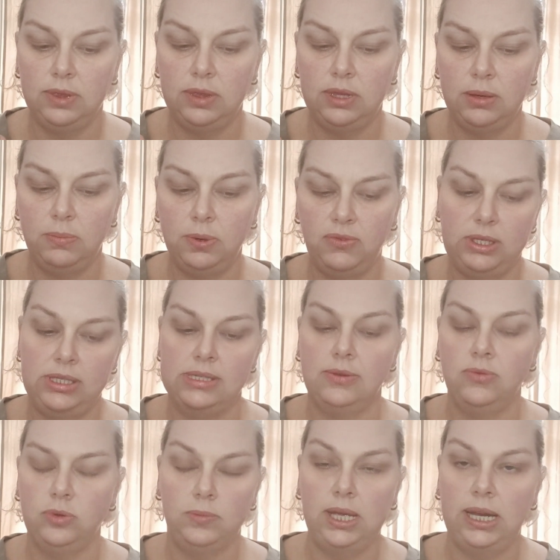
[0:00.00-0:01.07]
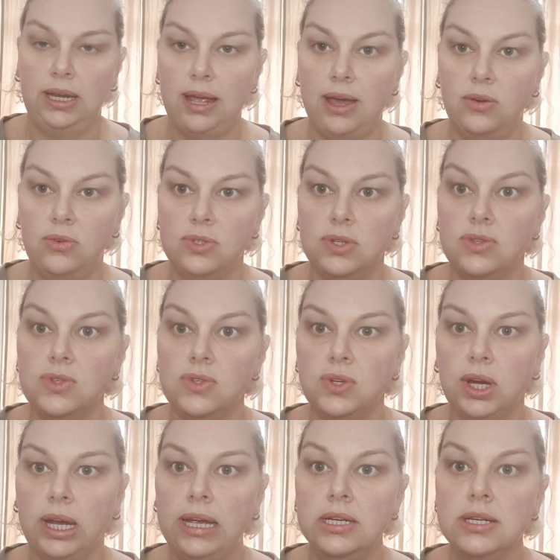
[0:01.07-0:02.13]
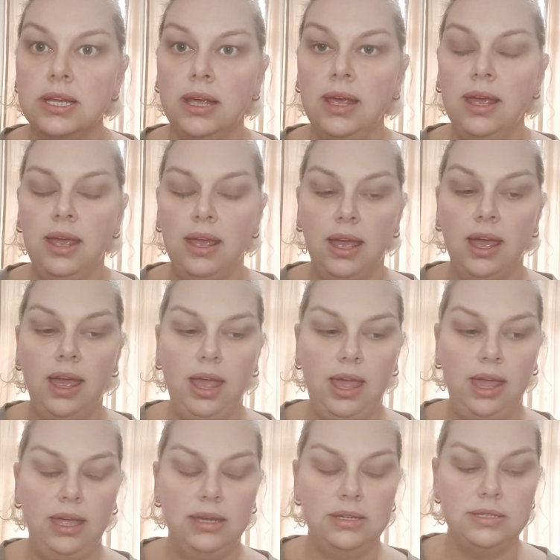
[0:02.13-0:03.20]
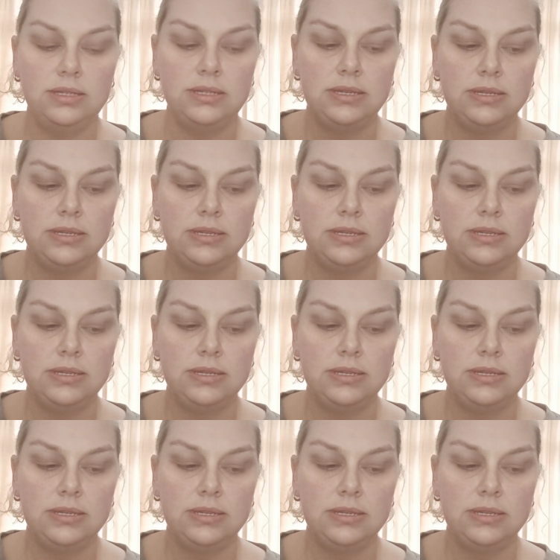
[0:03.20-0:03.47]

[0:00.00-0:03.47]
that prevents them from getting out onto the street. And